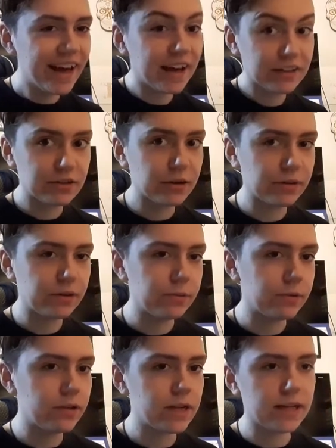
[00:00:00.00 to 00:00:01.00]
I totally
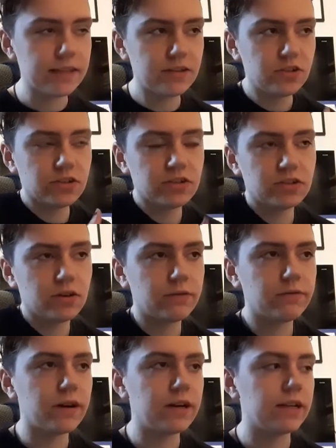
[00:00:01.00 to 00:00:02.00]
would. It's just so
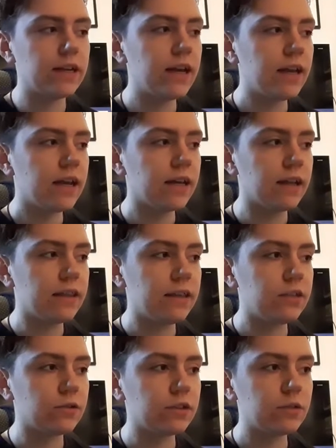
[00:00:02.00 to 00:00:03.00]
fun, and, and I
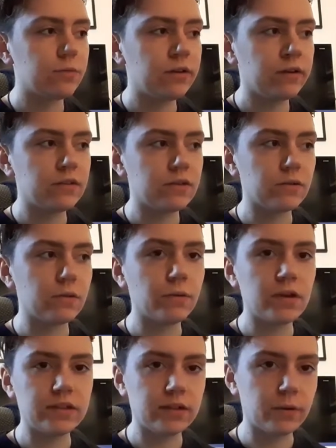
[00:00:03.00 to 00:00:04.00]
think your experience is
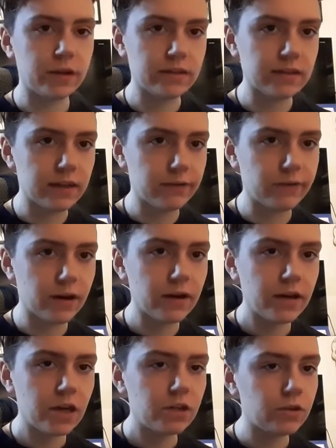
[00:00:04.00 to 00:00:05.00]
always going to differ.
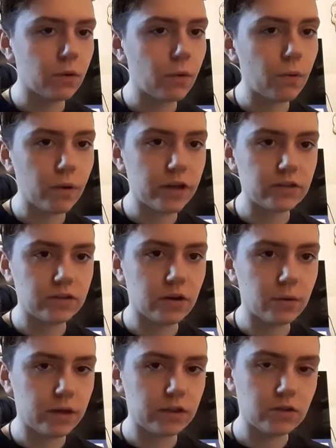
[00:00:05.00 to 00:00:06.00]
You're always
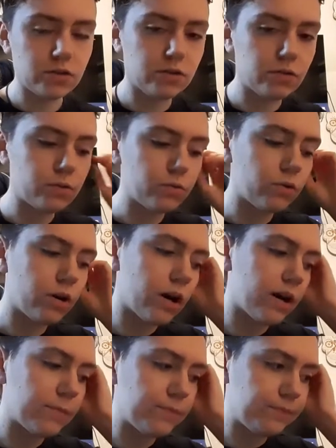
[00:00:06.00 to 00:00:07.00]
going to
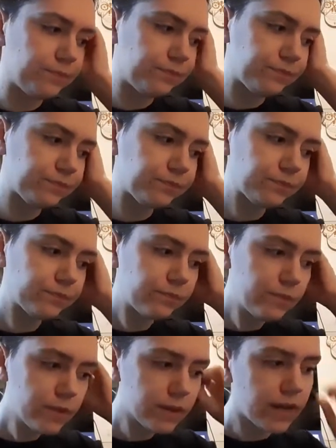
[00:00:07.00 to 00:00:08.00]
um,
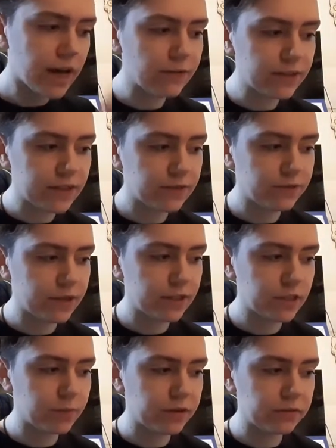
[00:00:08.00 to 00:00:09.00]
have a different
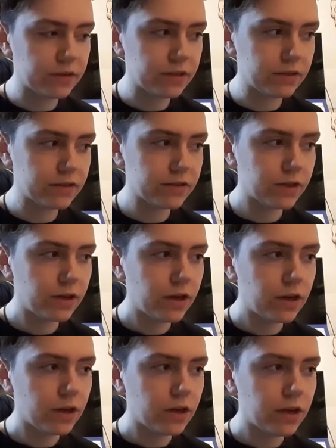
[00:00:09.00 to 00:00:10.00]
experience
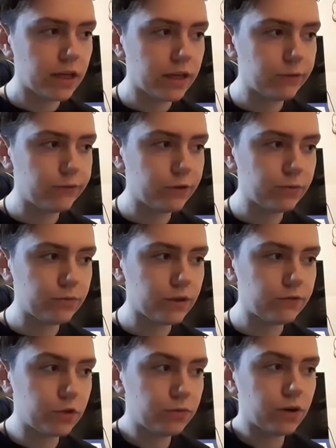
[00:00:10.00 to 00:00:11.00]
if you
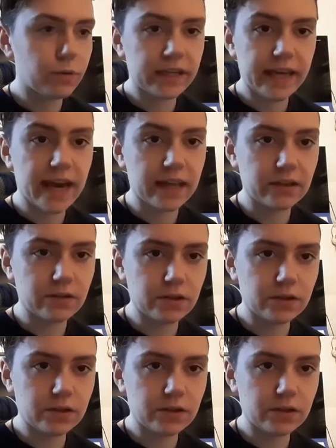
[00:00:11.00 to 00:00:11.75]
if you go again.